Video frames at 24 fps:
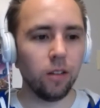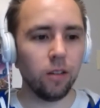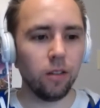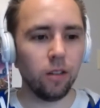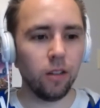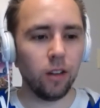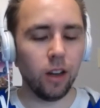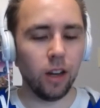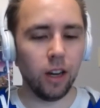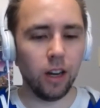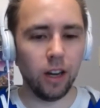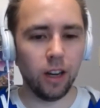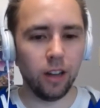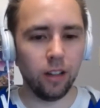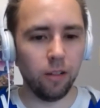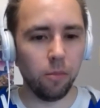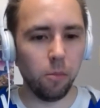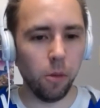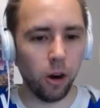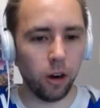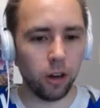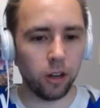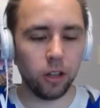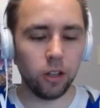The
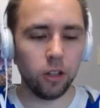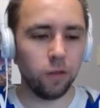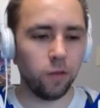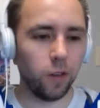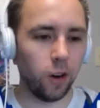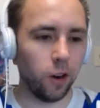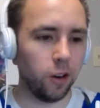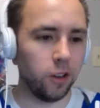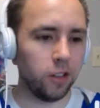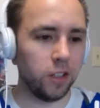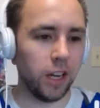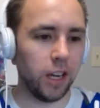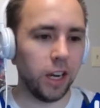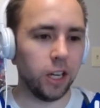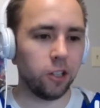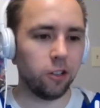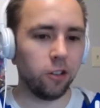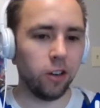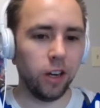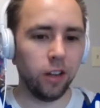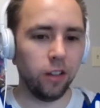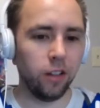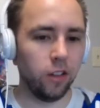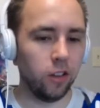market is very
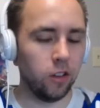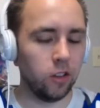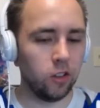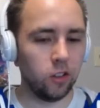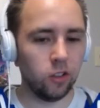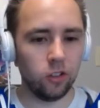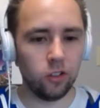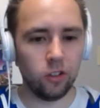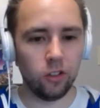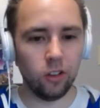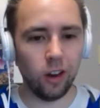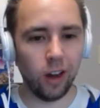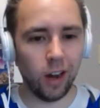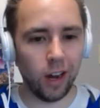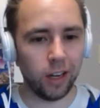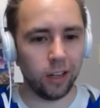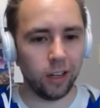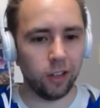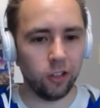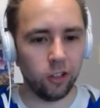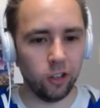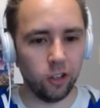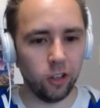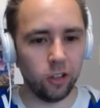saturated. This is
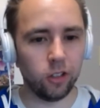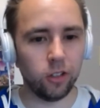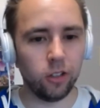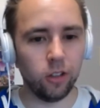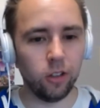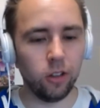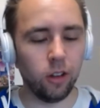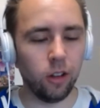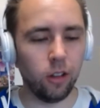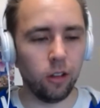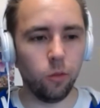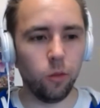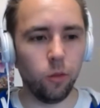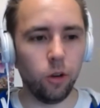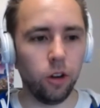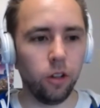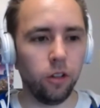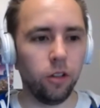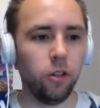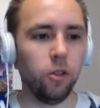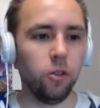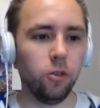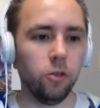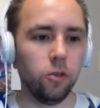not just another one
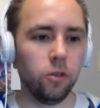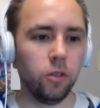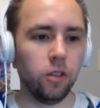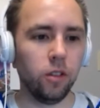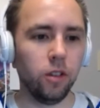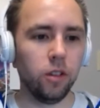of those.